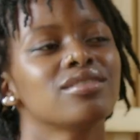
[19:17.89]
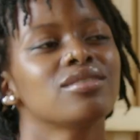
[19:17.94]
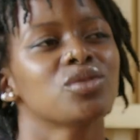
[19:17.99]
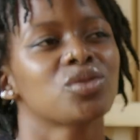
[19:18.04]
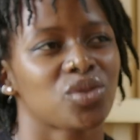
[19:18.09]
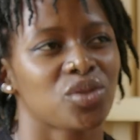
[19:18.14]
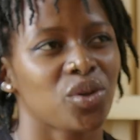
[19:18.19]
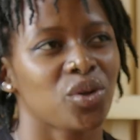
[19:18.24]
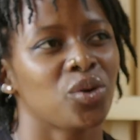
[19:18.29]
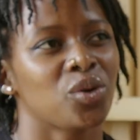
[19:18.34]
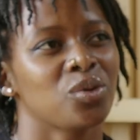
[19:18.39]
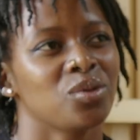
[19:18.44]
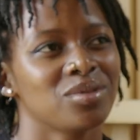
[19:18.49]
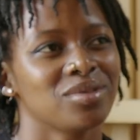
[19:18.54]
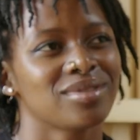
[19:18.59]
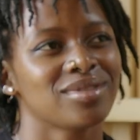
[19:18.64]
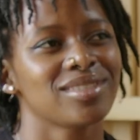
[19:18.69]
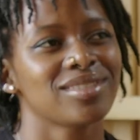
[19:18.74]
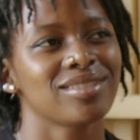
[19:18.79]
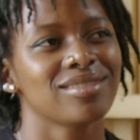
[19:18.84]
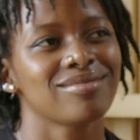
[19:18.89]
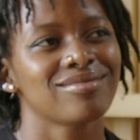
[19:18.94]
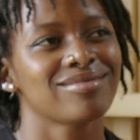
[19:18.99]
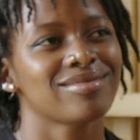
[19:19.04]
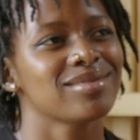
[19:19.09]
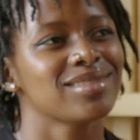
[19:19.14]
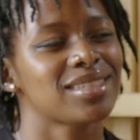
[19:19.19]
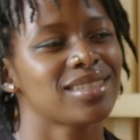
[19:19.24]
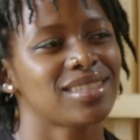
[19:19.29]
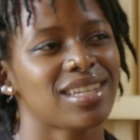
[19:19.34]
So
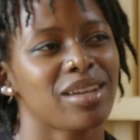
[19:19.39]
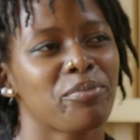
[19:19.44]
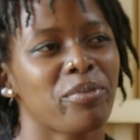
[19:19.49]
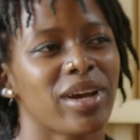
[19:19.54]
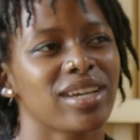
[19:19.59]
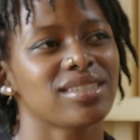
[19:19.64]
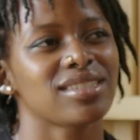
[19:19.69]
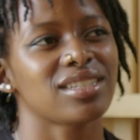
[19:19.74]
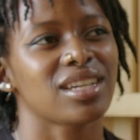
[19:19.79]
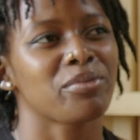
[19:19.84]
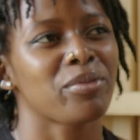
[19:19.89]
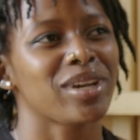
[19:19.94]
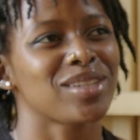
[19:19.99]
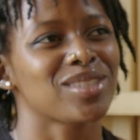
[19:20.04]
step by step, I